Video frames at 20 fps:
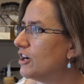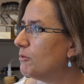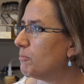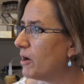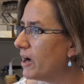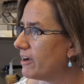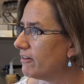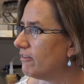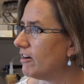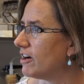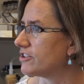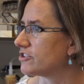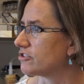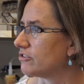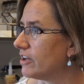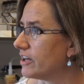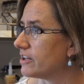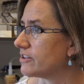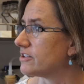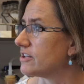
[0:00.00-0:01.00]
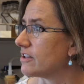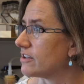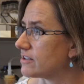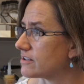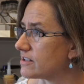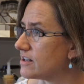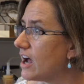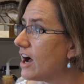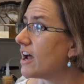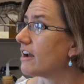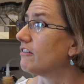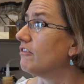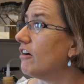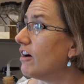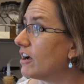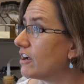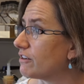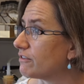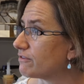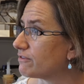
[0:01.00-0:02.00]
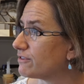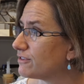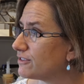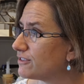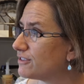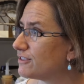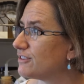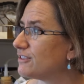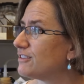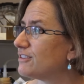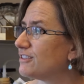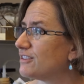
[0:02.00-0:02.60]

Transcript: a biological entity that's not alive. Right.